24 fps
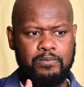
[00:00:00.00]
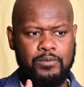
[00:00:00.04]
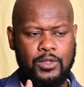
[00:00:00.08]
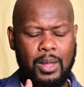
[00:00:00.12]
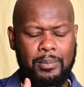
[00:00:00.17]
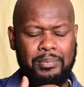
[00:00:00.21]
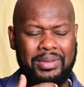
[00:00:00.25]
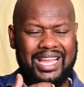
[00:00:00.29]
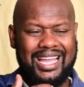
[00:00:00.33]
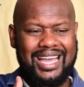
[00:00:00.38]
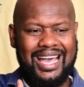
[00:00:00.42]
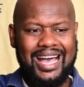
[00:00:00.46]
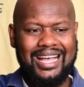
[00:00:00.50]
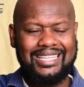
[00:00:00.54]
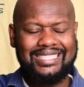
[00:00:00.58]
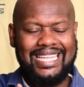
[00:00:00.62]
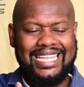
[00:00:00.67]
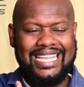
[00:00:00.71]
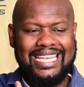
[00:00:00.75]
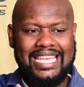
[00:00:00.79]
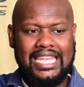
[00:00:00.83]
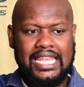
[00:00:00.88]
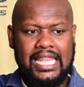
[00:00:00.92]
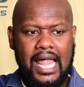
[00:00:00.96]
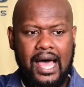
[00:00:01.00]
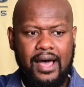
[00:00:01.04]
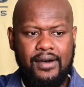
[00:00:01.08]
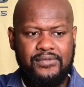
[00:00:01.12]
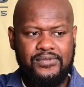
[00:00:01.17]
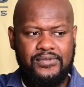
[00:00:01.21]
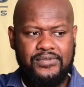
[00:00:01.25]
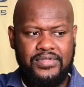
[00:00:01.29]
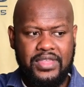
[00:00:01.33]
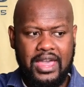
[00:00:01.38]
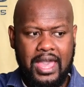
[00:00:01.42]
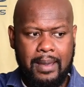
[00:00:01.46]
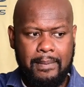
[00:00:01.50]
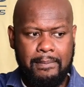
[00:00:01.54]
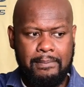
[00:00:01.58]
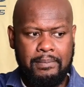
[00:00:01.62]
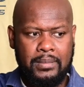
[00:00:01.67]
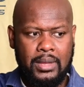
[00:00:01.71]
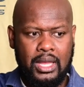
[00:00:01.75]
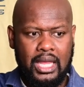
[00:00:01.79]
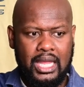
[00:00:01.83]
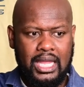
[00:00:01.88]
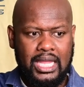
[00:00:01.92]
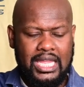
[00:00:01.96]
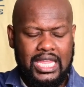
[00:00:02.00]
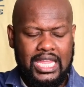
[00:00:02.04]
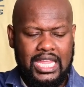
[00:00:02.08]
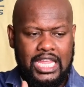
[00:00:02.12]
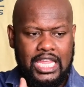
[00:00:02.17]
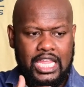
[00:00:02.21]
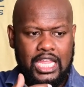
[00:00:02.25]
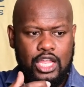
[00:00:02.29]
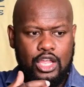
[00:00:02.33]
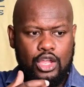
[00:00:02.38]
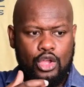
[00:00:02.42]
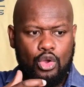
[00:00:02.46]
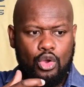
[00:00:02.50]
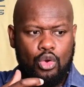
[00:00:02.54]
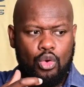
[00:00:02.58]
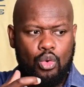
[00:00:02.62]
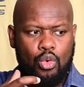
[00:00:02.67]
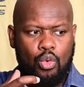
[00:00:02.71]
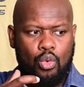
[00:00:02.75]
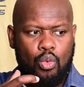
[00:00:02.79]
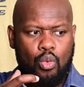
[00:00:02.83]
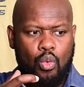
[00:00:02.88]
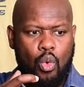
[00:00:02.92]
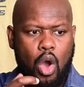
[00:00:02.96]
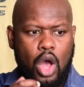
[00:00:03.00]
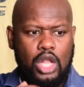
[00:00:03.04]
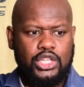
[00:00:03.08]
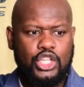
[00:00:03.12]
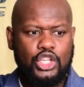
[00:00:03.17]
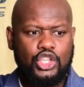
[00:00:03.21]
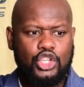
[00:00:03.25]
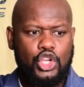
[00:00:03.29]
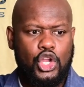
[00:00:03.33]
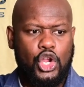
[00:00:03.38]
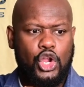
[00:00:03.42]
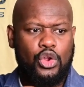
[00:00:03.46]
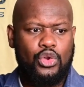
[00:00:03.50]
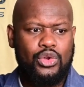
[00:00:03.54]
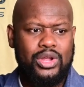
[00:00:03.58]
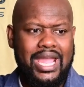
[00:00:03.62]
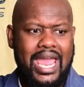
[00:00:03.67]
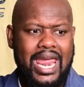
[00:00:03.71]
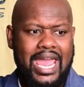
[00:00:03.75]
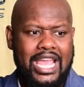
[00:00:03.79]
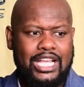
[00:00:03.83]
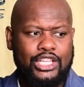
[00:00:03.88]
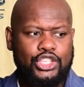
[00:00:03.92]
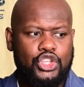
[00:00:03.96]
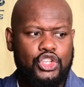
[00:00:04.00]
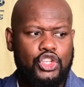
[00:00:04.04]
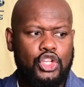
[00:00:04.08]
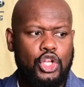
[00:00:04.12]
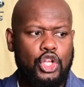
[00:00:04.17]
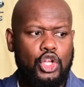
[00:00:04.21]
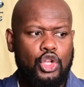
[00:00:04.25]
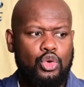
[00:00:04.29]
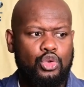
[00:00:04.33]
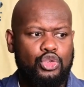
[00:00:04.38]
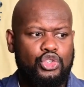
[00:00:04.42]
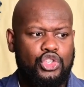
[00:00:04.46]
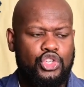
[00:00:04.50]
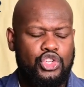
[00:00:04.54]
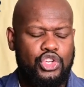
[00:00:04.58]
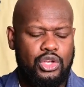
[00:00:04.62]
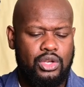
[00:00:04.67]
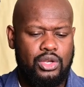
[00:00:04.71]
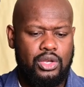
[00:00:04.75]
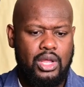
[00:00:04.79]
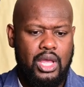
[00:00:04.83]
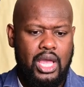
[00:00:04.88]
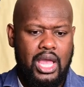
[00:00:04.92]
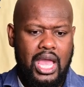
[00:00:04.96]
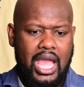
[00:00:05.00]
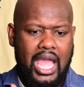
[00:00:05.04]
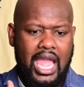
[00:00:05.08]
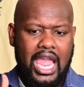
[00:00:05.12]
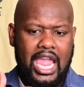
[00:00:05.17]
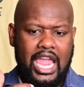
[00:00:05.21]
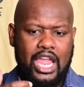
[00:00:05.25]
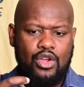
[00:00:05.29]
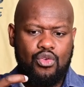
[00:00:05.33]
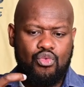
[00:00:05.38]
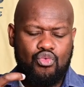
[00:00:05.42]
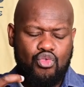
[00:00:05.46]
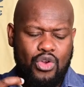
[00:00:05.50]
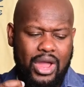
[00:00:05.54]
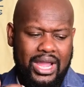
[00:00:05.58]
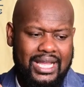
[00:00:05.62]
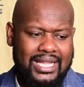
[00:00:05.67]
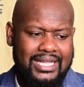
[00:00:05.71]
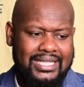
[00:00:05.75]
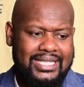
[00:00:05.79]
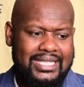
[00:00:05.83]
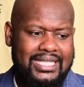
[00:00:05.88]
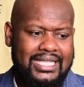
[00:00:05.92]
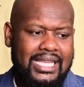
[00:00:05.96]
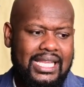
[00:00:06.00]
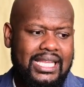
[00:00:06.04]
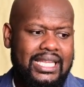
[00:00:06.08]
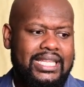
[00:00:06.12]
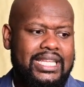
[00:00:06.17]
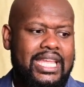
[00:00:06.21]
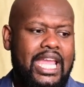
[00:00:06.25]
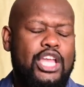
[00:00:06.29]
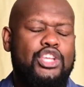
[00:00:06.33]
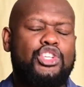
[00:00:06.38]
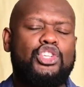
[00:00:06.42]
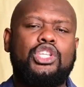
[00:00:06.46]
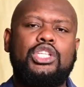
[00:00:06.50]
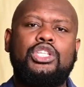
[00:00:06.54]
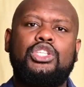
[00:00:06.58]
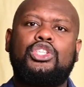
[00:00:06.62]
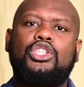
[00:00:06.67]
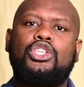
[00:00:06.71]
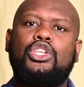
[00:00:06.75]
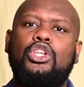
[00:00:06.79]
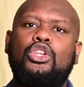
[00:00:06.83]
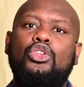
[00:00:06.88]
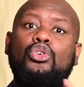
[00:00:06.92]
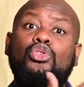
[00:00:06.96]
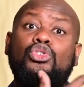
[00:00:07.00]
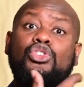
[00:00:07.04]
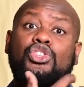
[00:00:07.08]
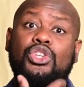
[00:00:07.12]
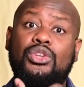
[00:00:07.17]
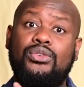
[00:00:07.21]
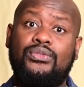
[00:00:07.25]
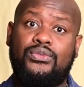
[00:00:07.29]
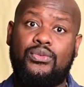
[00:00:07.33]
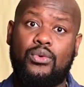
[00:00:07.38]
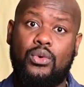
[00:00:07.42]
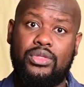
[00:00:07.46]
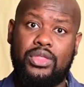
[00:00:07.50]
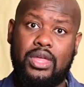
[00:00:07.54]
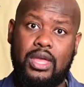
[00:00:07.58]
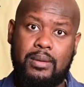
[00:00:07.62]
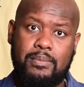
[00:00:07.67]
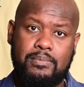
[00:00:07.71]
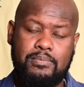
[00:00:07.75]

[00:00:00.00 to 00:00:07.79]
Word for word: because He loved them, He wanted to create a solution, a reconciliation solution for them